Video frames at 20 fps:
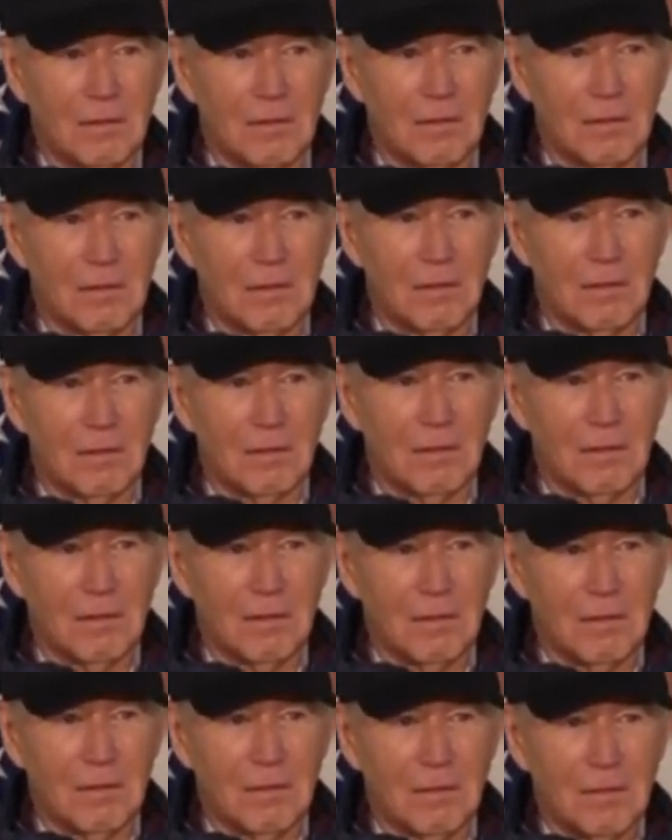
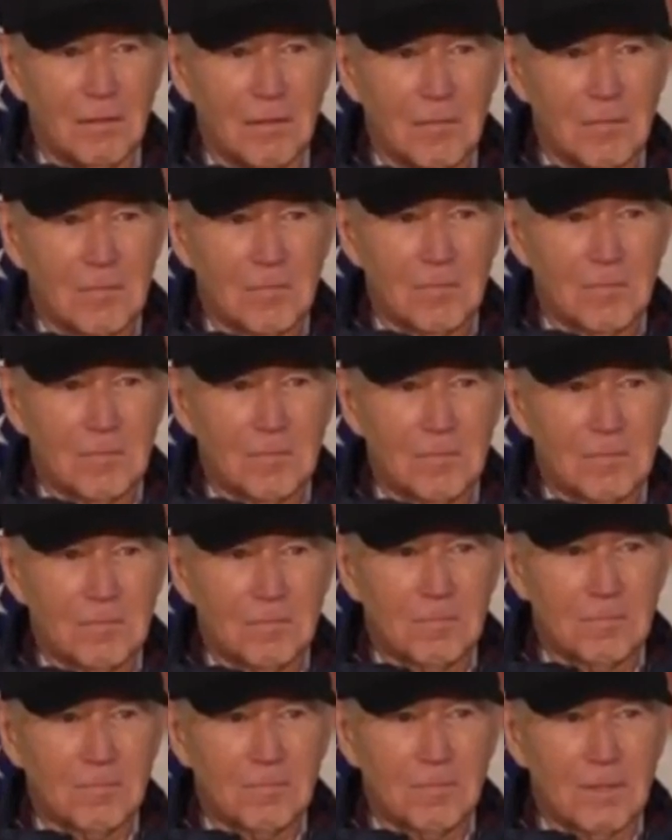
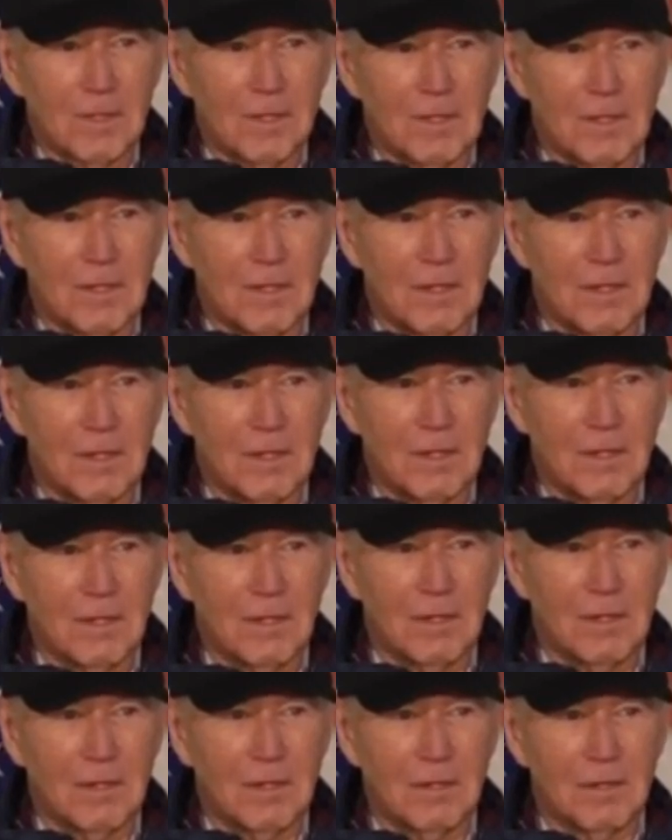
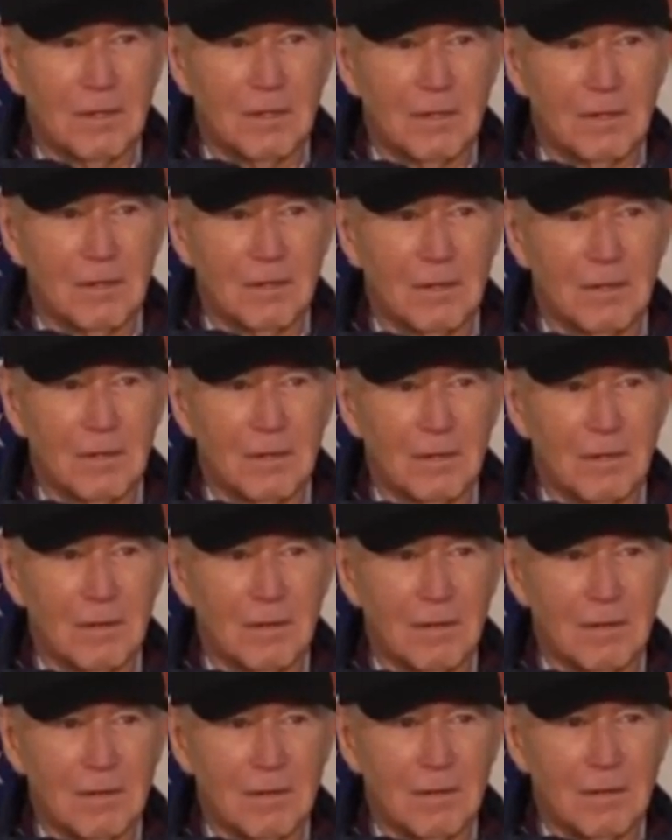
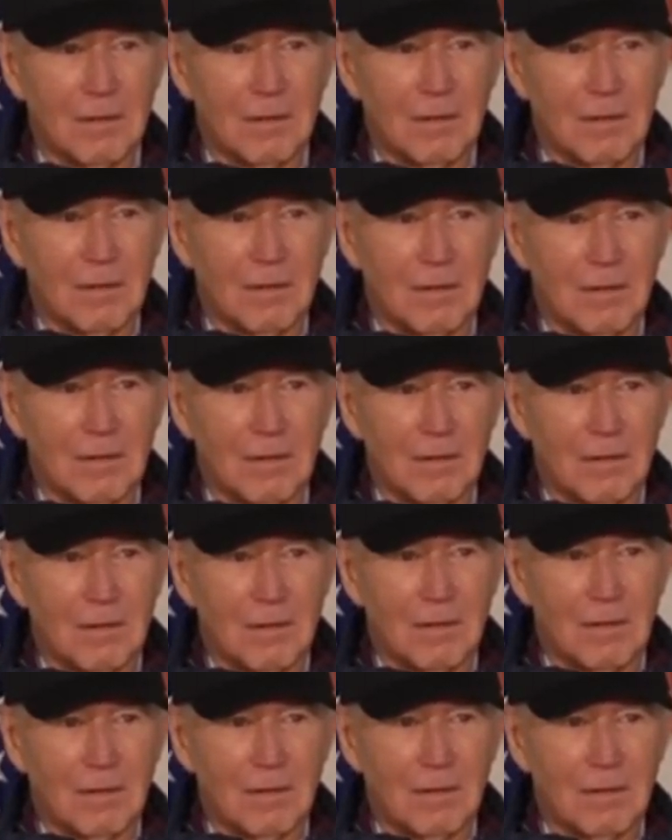
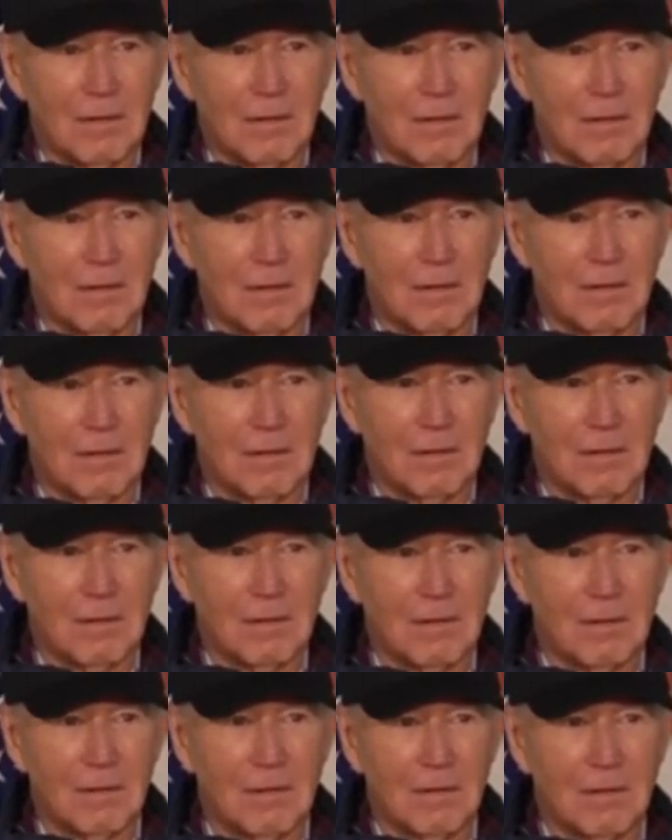
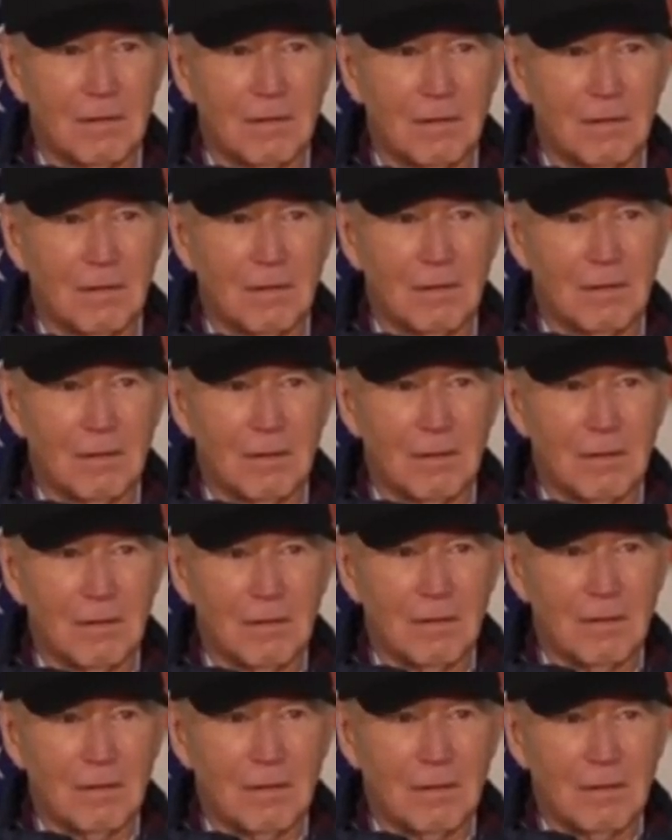
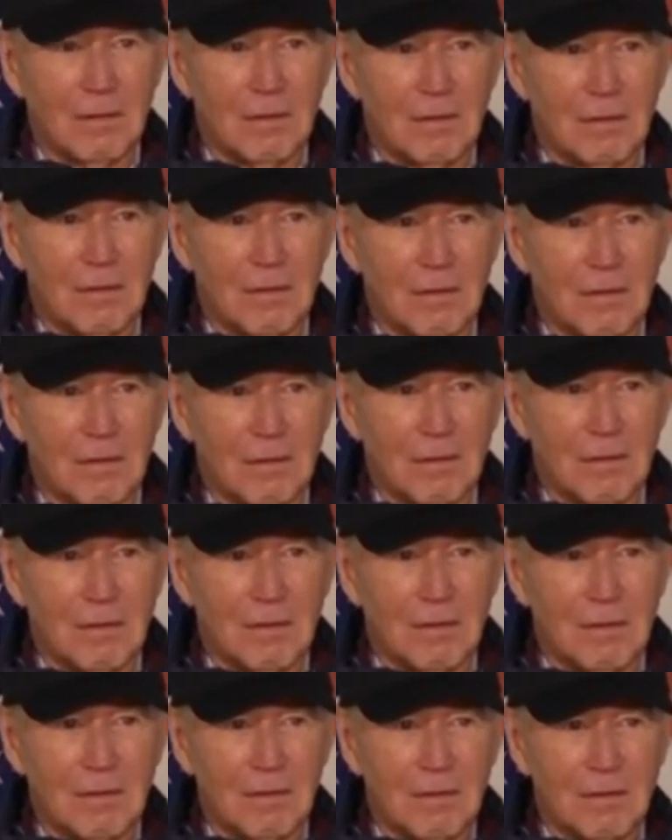(not speaking)